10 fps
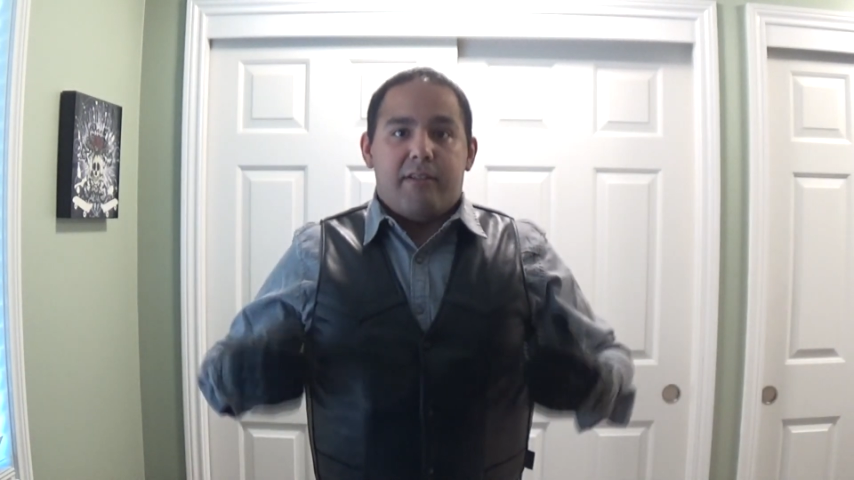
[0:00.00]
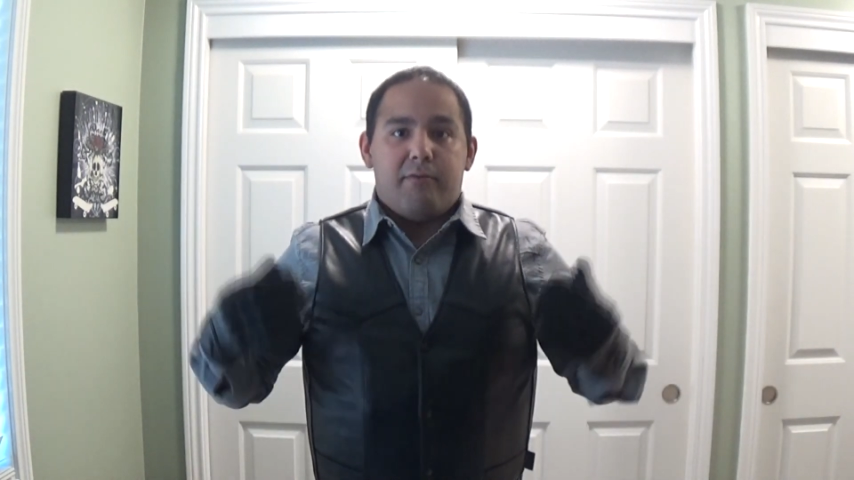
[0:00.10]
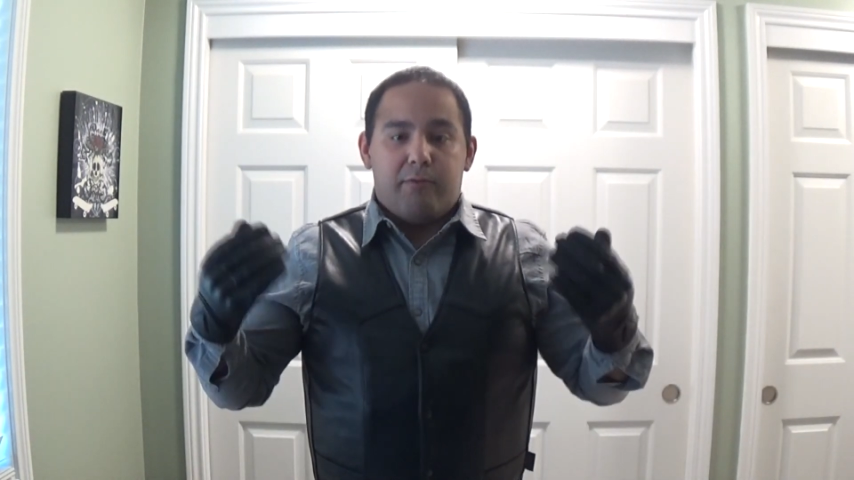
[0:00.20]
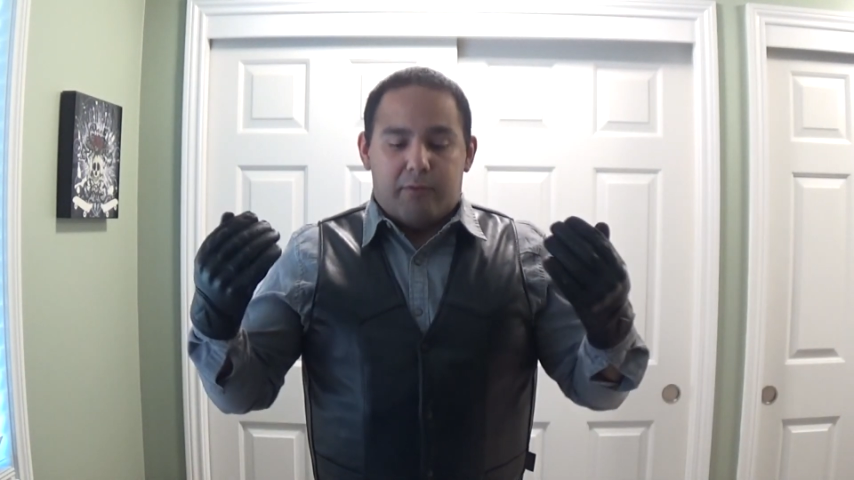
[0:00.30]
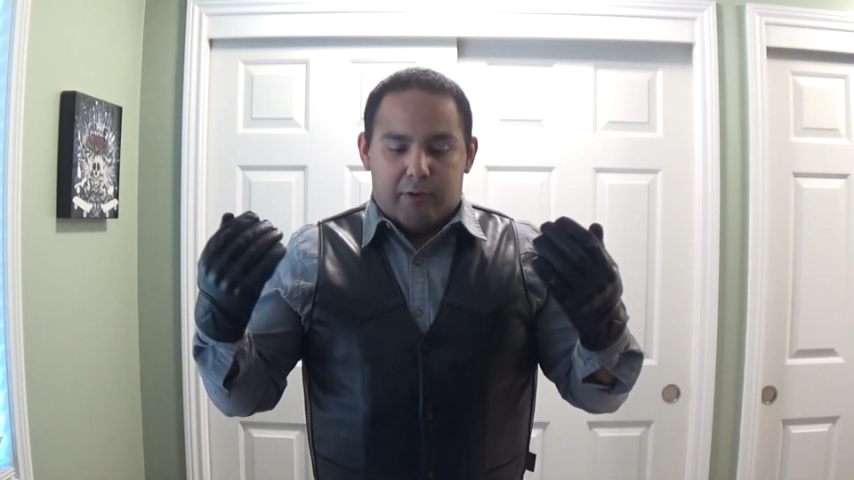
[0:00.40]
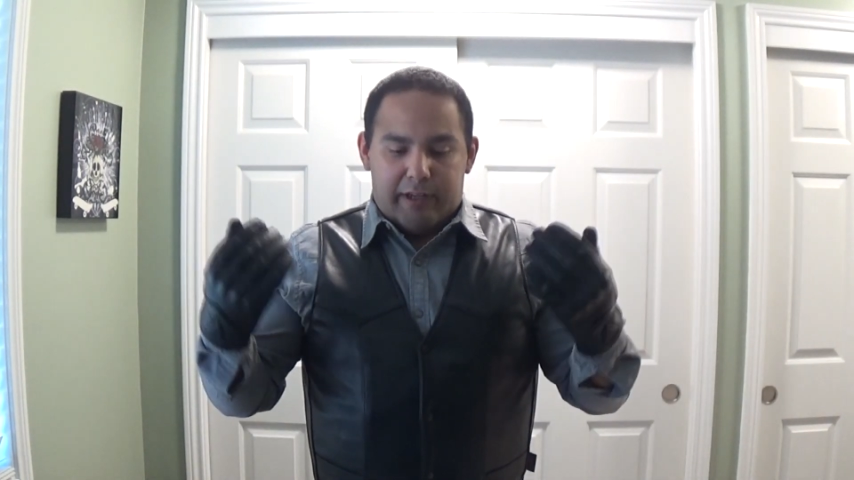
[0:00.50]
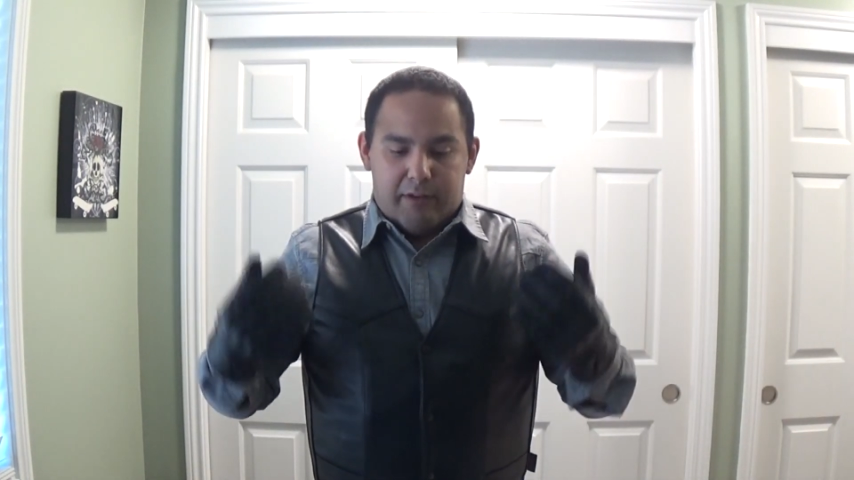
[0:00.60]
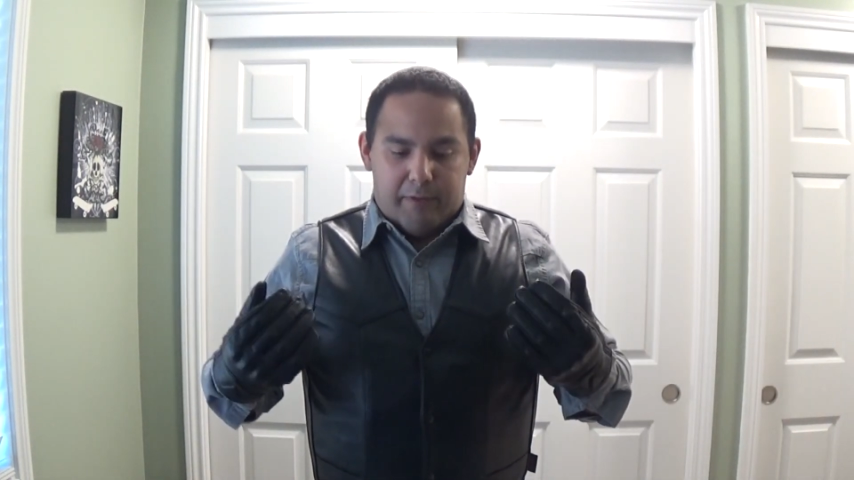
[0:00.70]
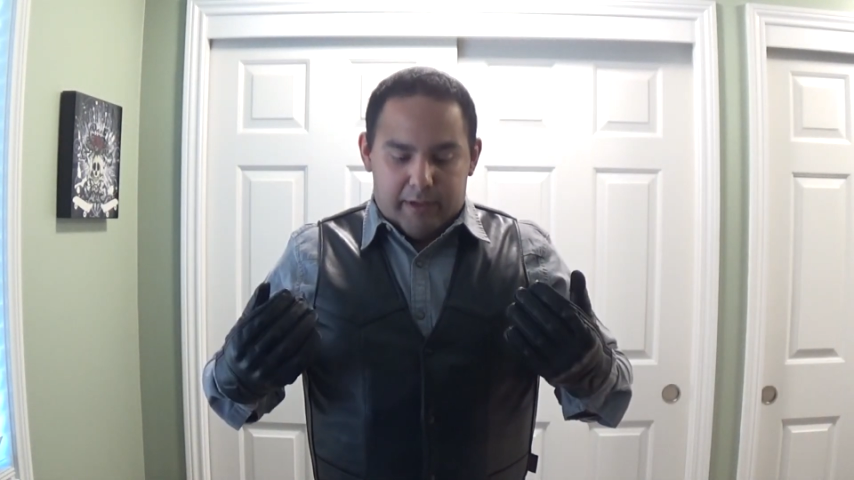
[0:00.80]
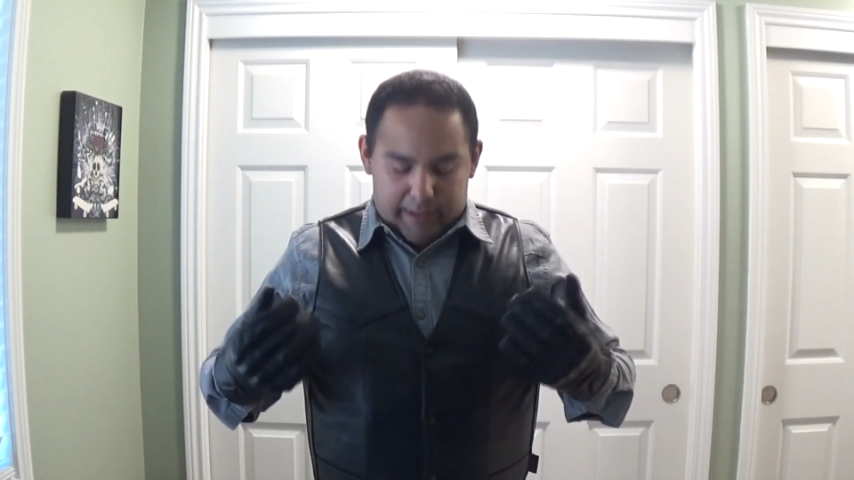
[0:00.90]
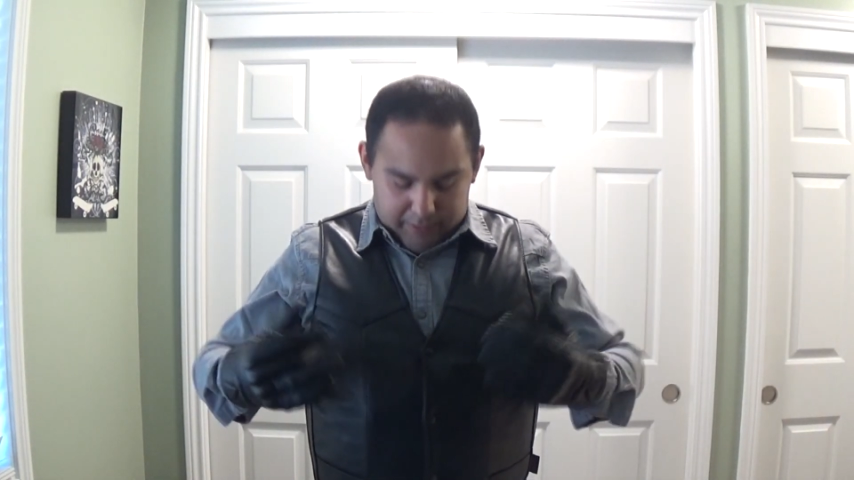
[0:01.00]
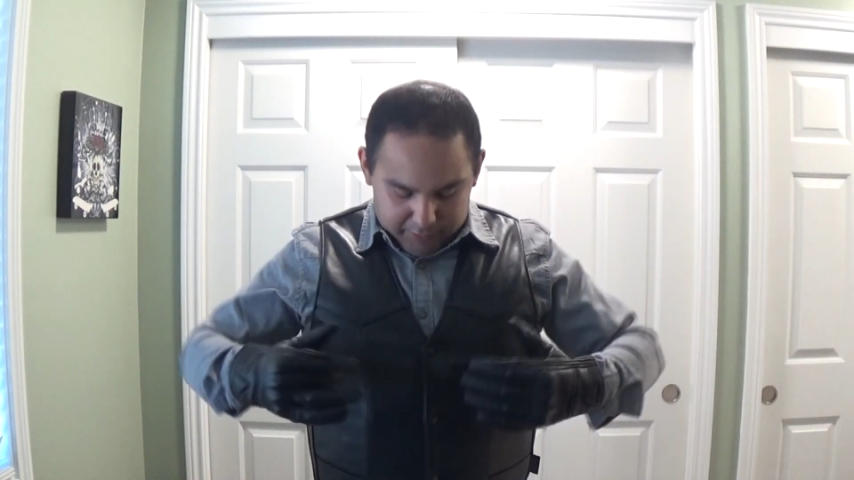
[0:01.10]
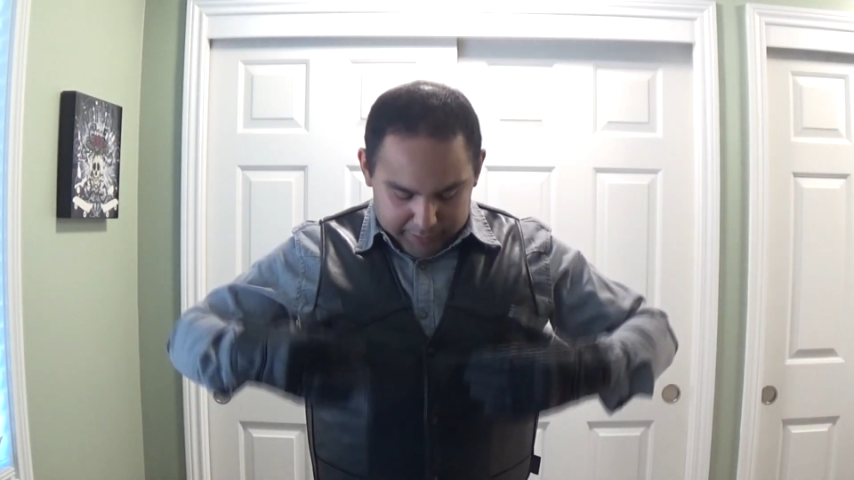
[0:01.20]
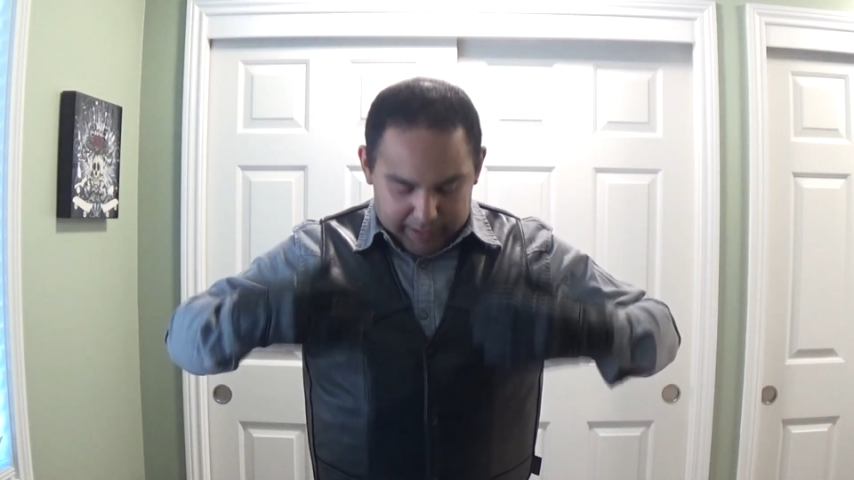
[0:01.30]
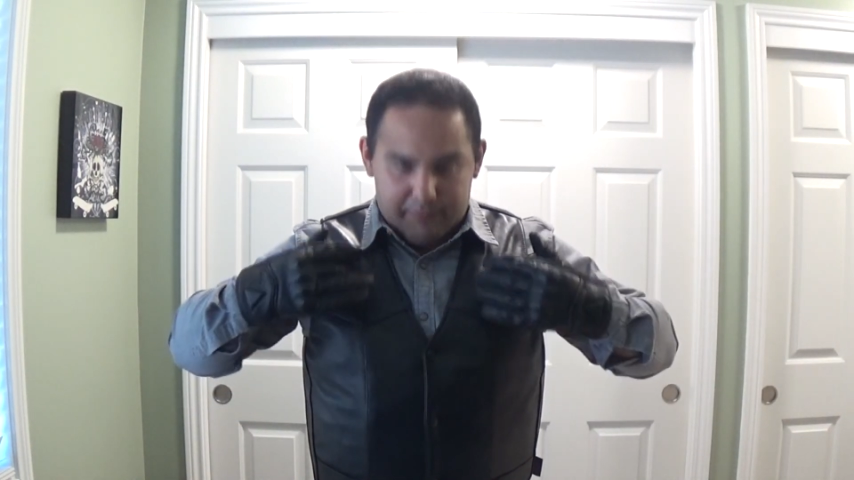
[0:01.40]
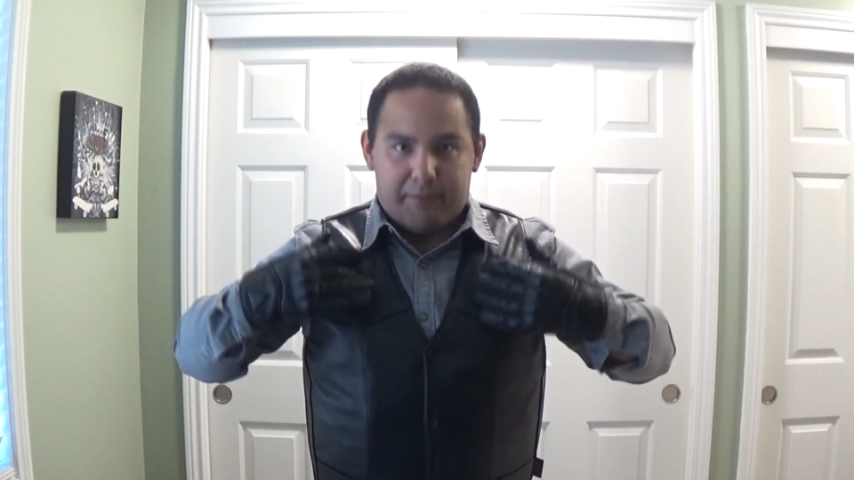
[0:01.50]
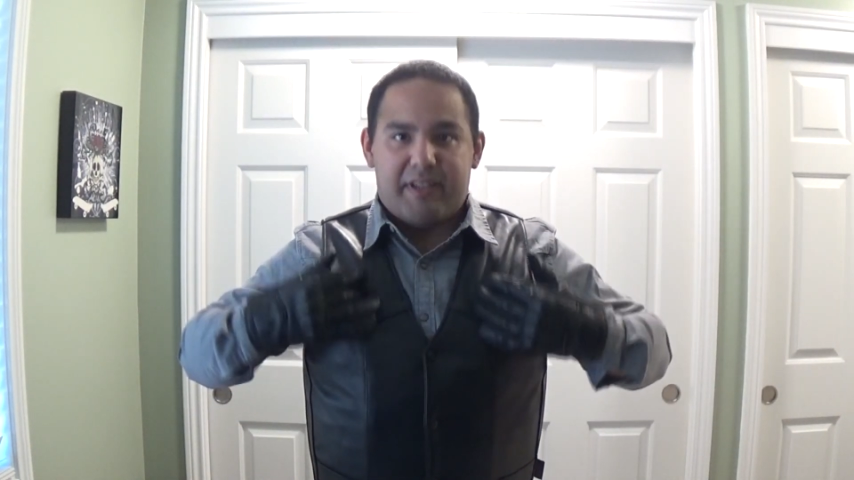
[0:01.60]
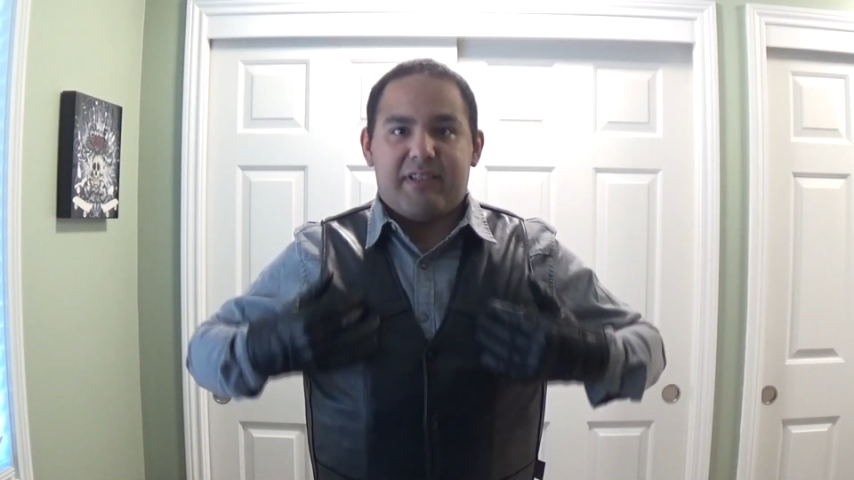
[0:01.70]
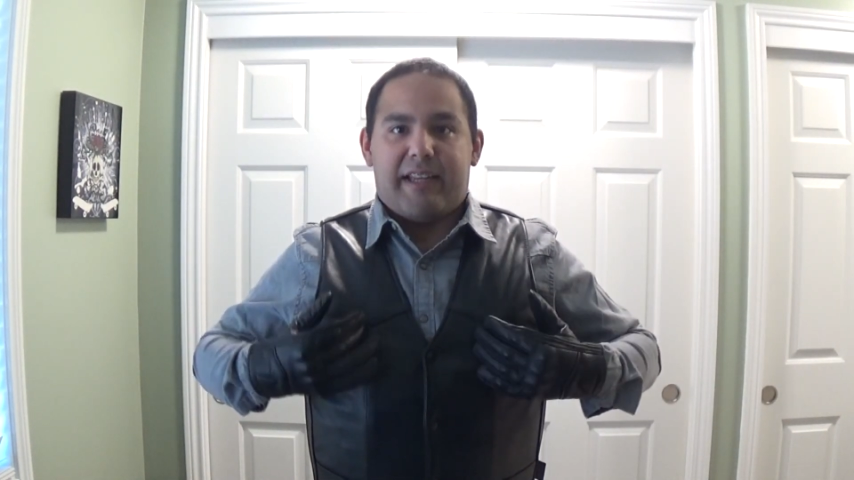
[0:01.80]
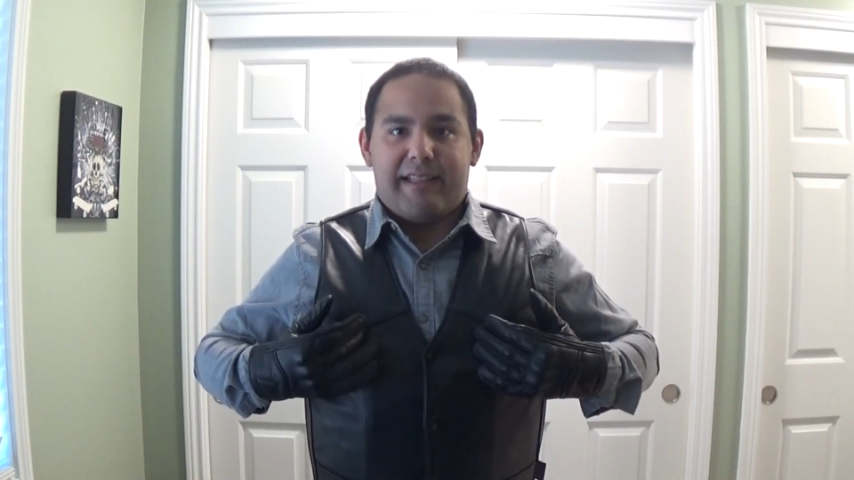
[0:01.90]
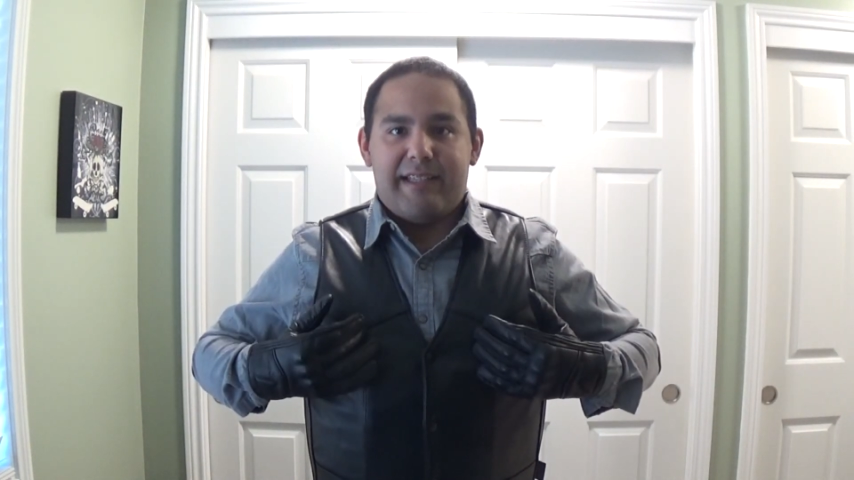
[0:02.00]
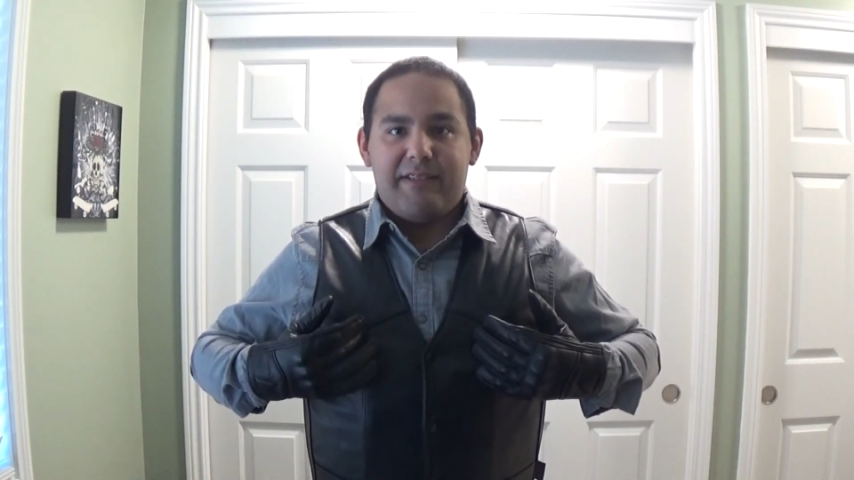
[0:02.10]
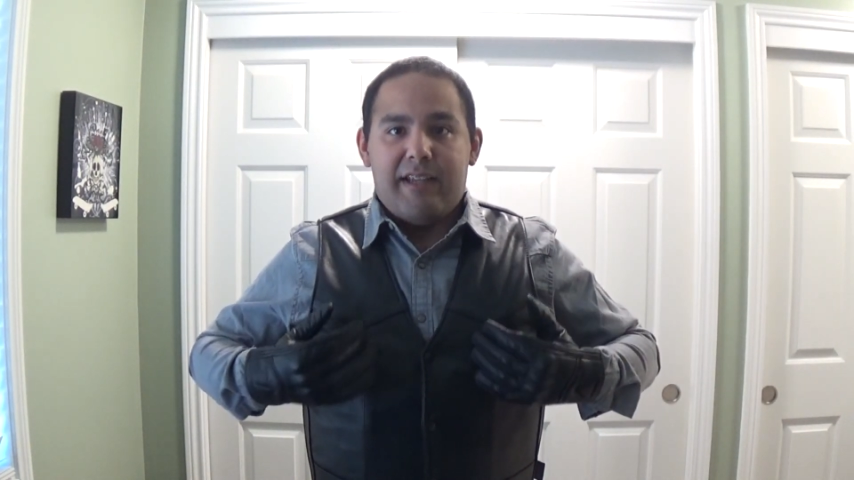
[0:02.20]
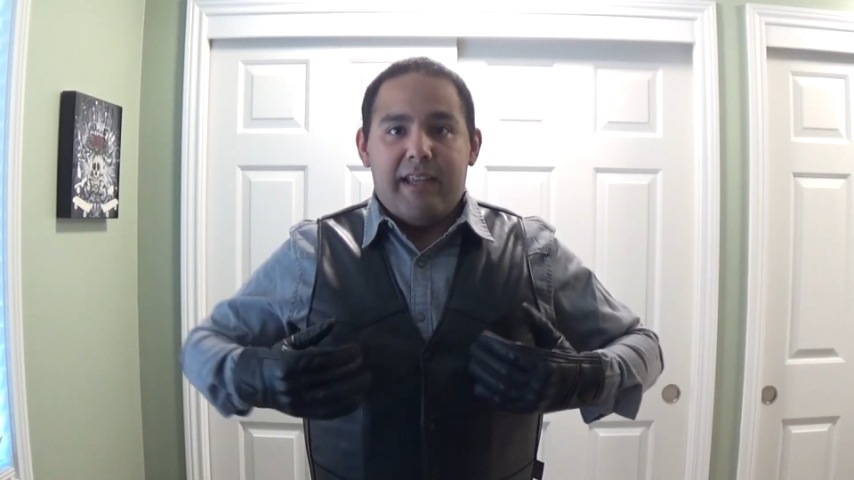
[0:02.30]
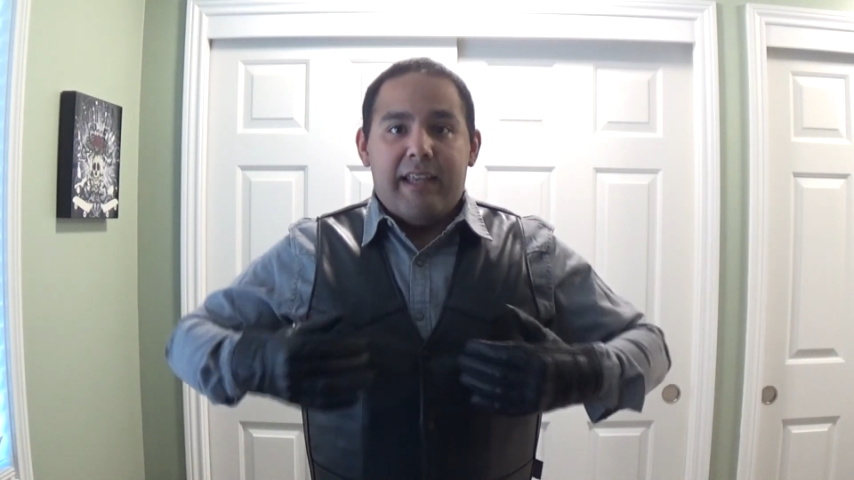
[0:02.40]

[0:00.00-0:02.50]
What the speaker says: for El Vaquero to have a vest like this,